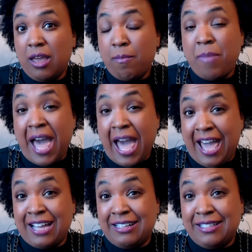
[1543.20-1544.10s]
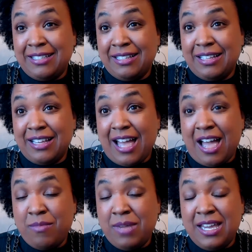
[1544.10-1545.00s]
bags.
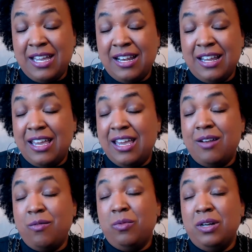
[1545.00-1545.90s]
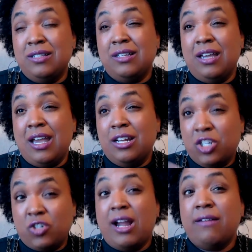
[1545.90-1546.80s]
I mean, it was an
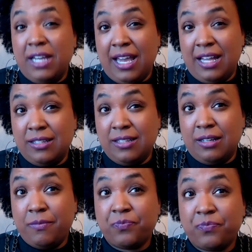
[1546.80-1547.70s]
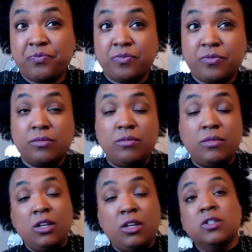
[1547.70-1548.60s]
extravaganza.
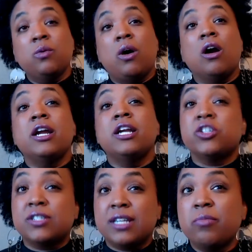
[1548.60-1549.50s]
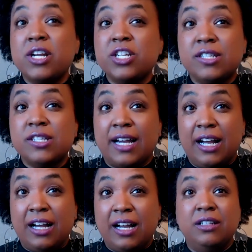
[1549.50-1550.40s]
So art is your celebration
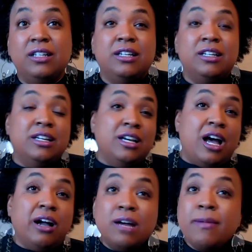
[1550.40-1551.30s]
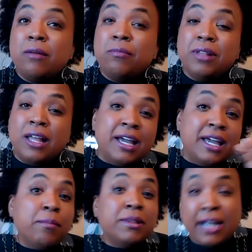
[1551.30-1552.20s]
style. I'll come out and
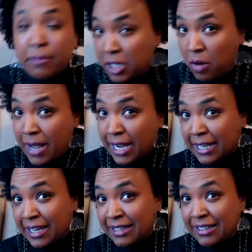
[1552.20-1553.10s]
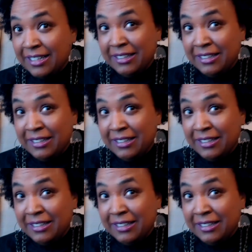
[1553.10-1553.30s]
play, but then I'm going to go back in,